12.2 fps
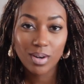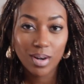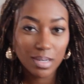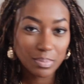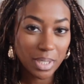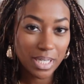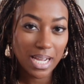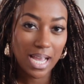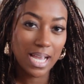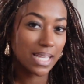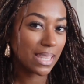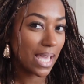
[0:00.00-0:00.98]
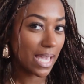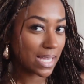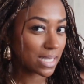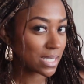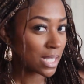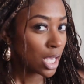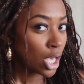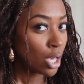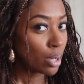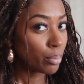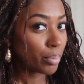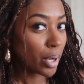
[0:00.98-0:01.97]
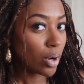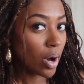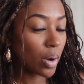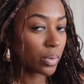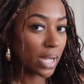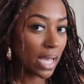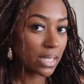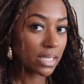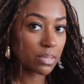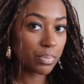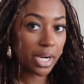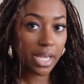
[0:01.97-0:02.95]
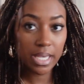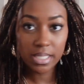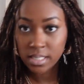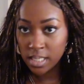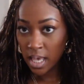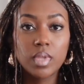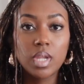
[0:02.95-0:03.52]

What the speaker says: auburn highlights, boho knotless braids.